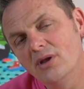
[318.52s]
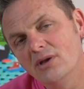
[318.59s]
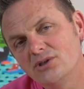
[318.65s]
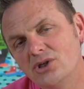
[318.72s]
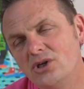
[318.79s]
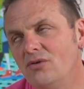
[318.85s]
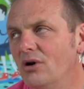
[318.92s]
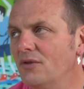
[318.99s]

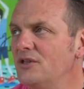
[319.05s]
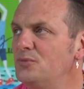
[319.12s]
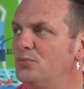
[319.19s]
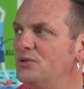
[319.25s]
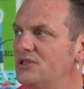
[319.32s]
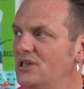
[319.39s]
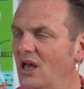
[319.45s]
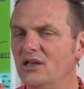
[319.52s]
So you've got this
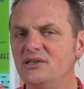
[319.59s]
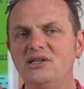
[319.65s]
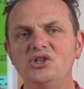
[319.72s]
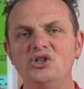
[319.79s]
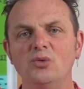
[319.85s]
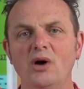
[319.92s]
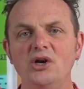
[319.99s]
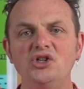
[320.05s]
bizarre
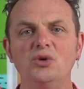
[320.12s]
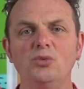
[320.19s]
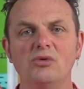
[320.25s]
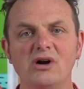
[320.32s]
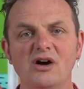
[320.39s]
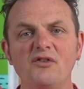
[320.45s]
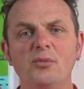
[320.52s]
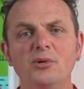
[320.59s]
situation
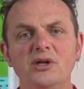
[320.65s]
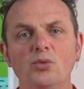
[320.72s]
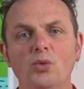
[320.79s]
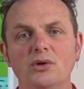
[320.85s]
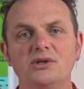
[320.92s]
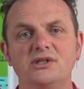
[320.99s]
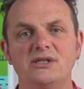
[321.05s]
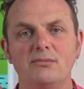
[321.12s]
where everybody
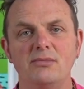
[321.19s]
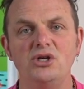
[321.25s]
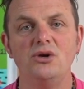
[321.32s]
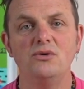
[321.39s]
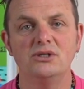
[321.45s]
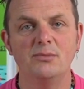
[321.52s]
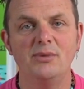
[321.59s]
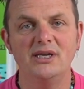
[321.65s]
wants to
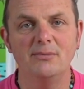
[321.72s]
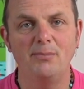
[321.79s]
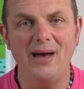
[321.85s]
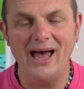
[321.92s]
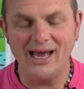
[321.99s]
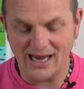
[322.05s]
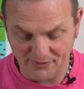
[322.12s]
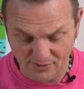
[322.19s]
use a better
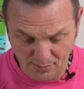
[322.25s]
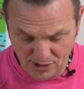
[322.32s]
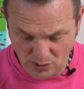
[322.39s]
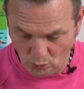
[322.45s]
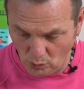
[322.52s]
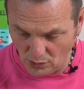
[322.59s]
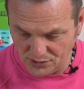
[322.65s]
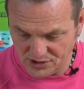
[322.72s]
bag, everybody
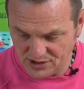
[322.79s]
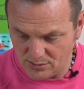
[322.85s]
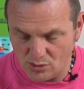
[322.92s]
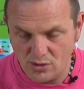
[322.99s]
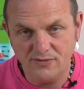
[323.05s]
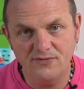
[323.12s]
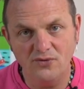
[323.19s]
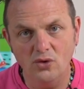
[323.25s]
wants to
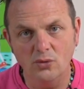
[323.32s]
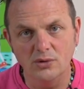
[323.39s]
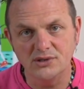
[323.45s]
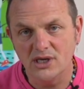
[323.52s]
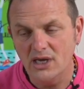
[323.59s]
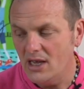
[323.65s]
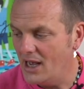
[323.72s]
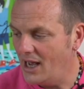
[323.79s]
move forwards,
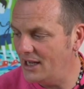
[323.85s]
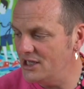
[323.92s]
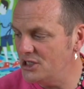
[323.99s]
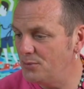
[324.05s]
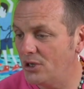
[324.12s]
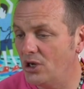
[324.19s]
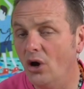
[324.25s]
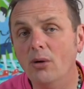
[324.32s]
and it's
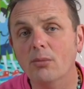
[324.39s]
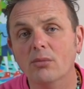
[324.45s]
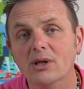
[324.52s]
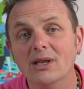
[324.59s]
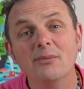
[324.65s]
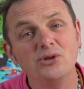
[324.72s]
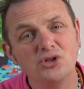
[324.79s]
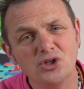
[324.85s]
become,
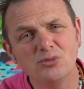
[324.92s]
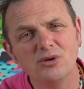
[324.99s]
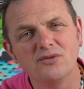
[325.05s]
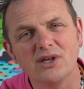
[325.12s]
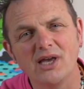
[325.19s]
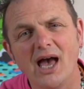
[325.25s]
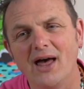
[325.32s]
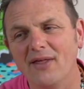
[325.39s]
let me just move
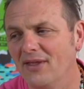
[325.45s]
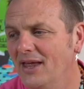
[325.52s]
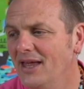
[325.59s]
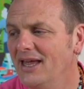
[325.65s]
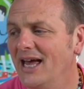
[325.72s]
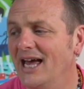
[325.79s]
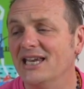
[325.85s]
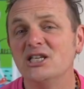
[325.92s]
the cap,
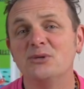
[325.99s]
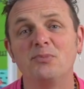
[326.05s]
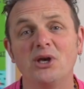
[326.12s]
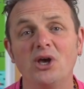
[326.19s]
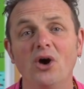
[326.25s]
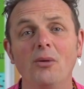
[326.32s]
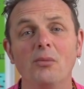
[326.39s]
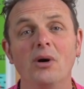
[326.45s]
and it's
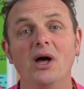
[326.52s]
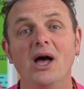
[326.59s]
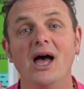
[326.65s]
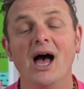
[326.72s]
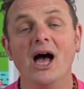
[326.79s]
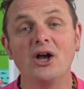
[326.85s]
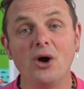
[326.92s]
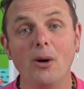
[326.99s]
become
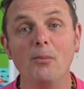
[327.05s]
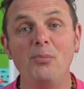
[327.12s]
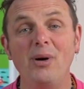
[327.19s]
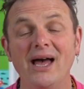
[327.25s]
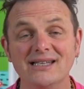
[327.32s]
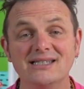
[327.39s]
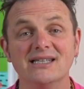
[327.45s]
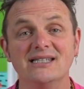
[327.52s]
a
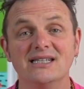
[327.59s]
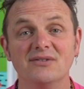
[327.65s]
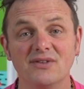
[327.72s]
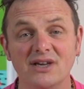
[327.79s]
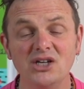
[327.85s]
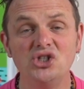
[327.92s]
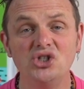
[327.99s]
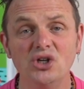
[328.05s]
competitive
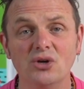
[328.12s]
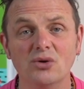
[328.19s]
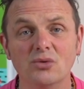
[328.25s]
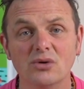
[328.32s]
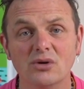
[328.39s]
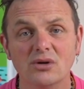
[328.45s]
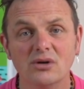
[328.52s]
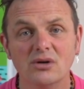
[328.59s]
issue.
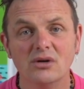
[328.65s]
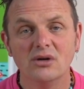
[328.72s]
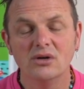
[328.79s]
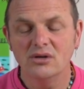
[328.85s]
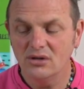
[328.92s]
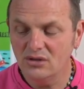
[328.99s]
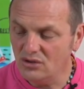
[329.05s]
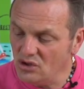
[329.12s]

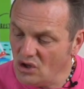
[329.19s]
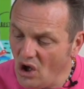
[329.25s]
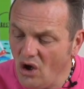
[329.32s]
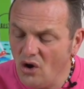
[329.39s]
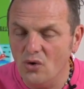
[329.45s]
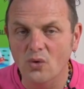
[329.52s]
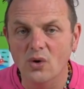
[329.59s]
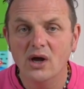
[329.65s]

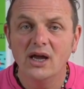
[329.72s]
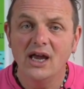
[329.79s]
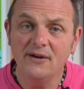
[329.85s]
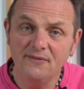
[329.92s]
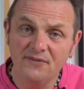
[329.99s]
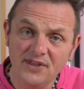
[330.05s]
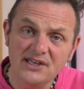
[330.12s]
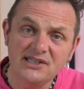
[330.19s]
No,
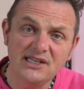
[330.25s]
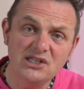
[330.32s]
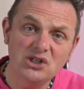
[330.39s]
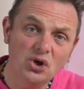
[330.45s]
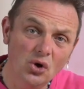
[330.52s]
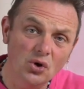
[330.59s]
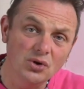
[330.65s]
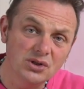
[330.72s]
if this is
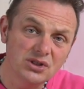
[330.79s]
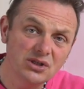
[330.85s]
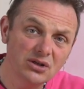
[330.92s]
good,